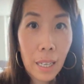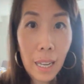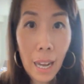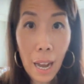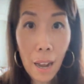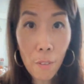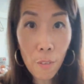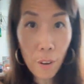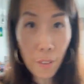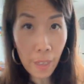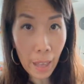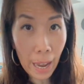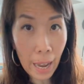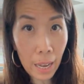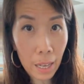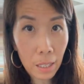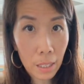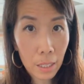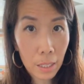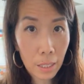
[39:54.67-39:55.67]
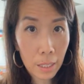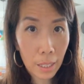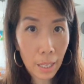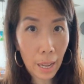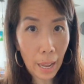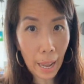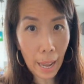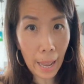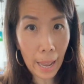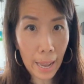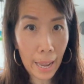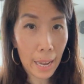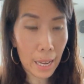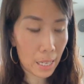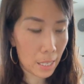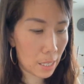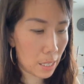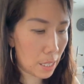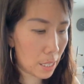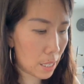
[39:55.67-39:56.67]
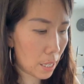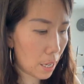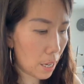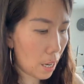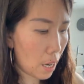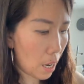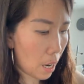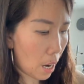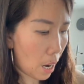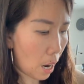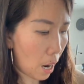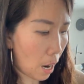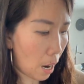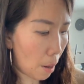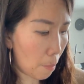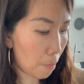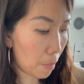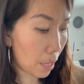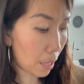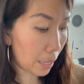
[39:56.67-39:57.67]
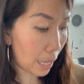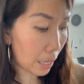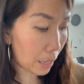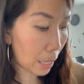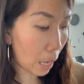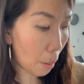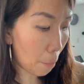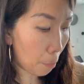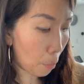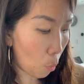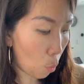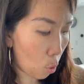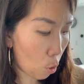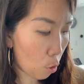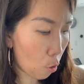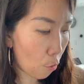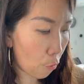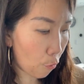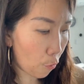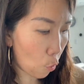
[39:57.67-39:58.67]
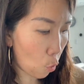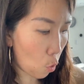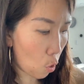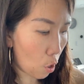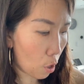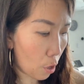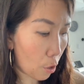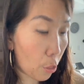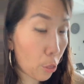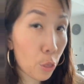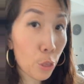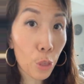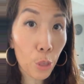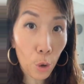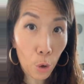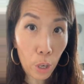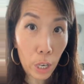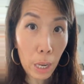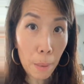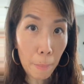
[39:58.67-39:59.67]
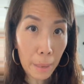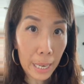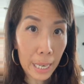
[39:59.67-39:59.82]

cover that and let that boil for 30